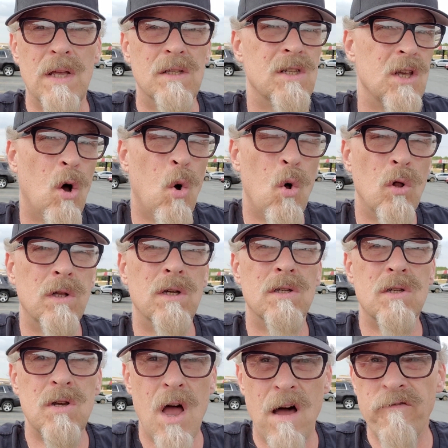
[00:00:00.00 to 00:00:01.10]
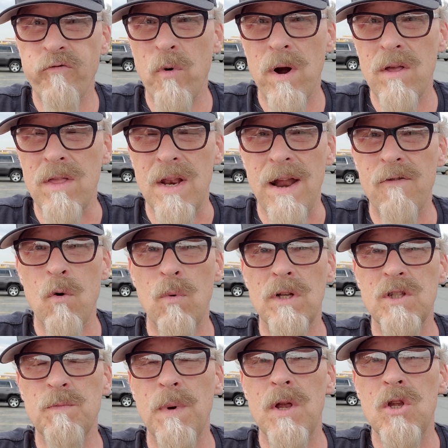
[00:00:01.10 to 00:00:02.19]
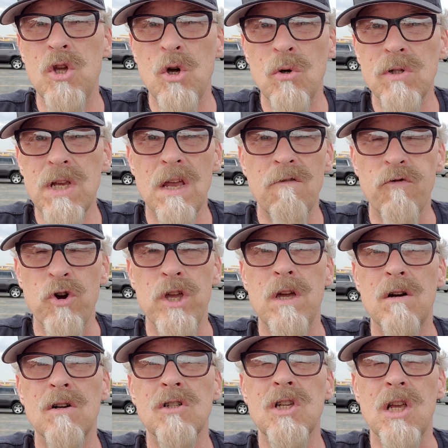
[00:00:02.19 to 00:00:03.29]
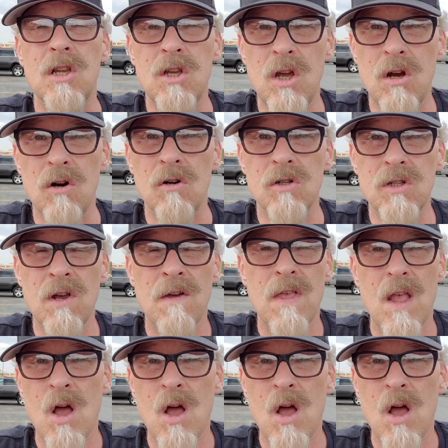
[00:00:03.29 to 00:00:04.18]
it's the oldest software that everyone's been using for years and years.